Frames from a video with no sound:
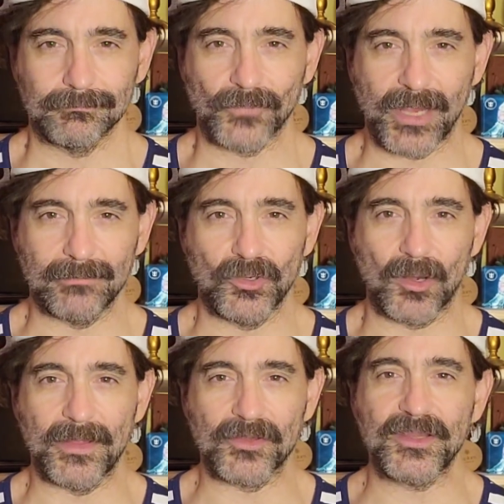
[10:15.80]
right? You know what
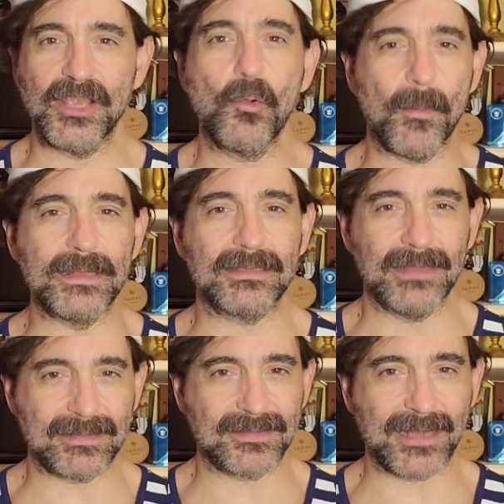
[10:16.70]
I mean? There's the equipment
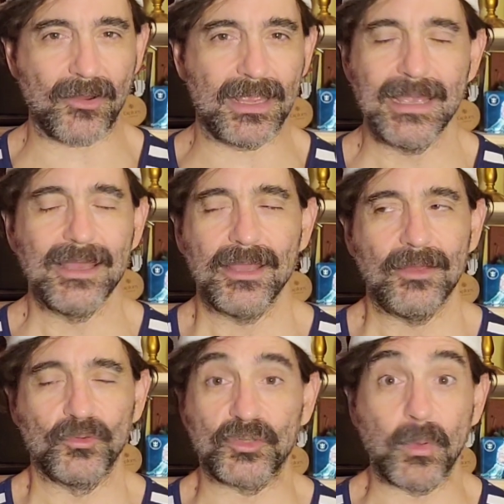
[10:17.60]
necessary,
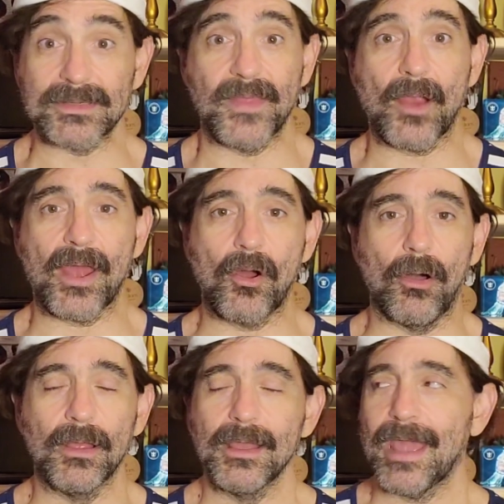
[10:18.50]
which just wasn't there at
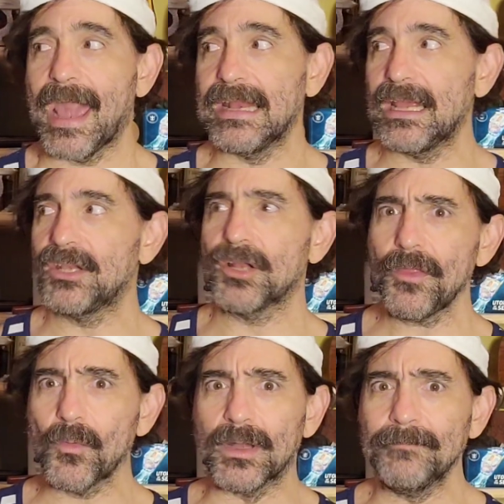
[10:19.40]
all. And in
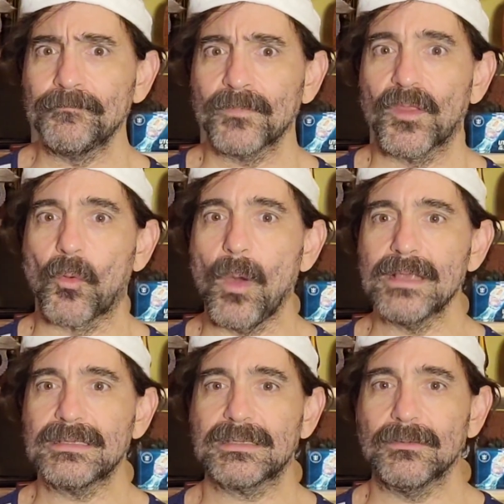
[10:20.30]
another one, there
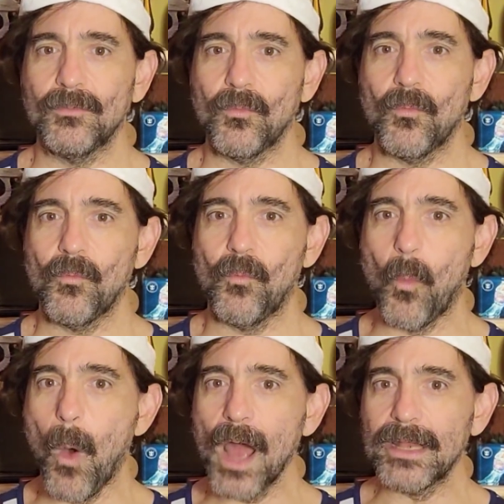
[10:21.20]
was
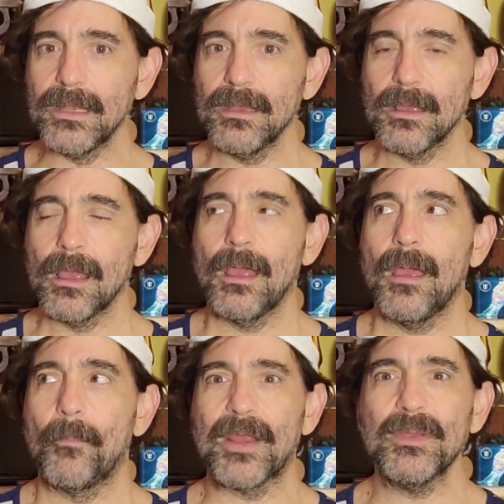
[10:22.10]
one,
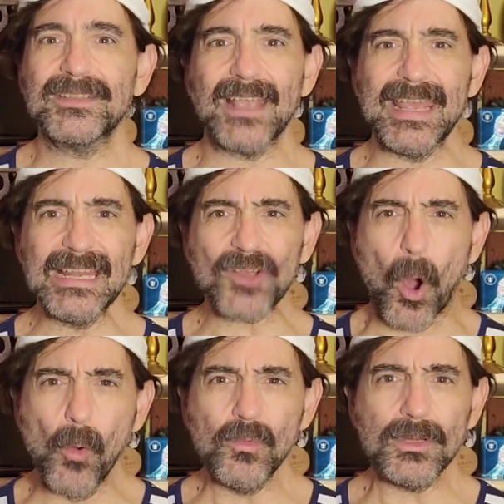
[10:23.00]
but it was in its
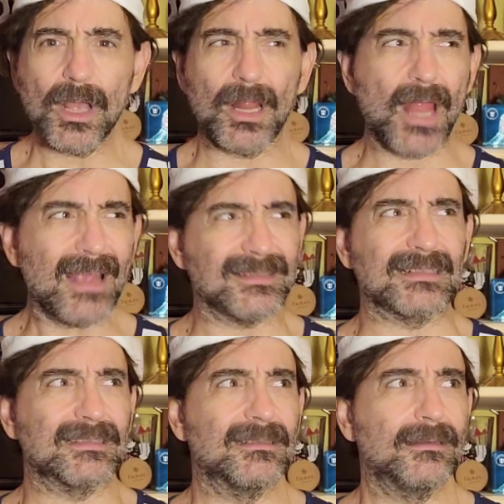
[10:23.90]
own
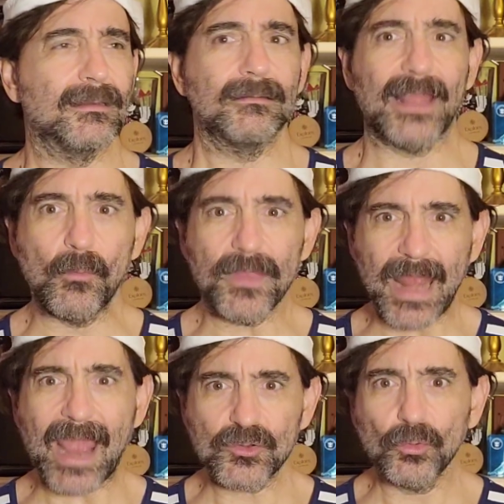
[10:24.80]
closet, like with an
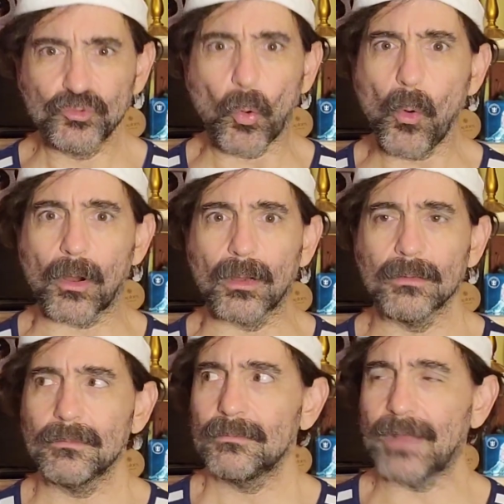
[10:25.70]
actual door.
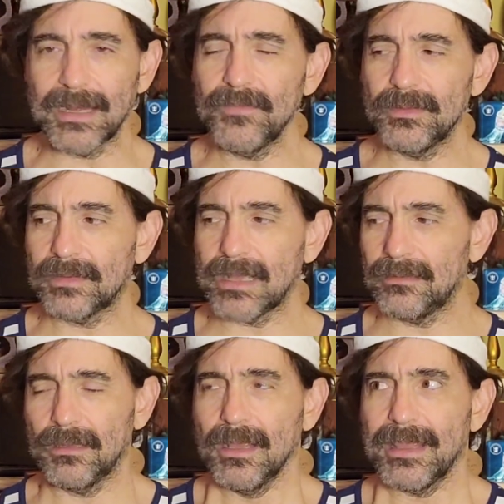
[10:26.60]
Not even, like...
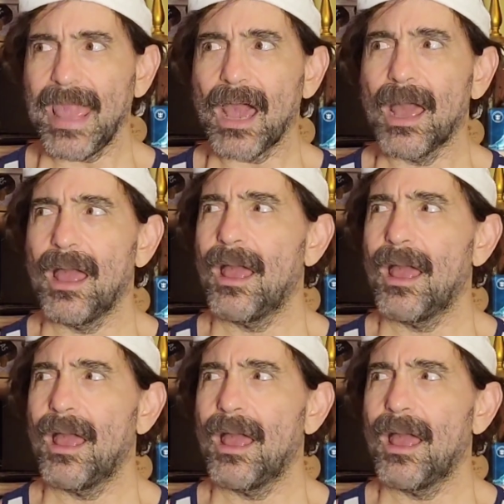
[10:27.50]
Yeah.